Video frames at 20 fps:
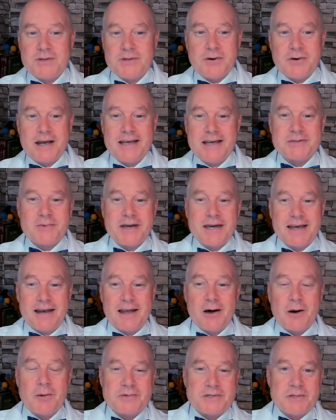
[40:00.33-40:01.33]
donate so we
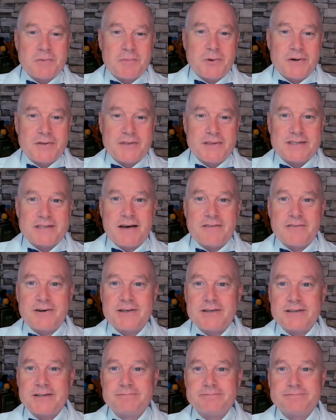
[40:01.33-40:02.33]
can help support this
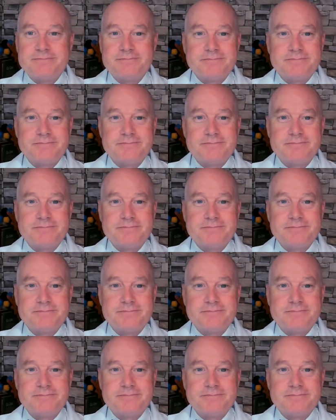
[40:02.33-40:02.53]
effort.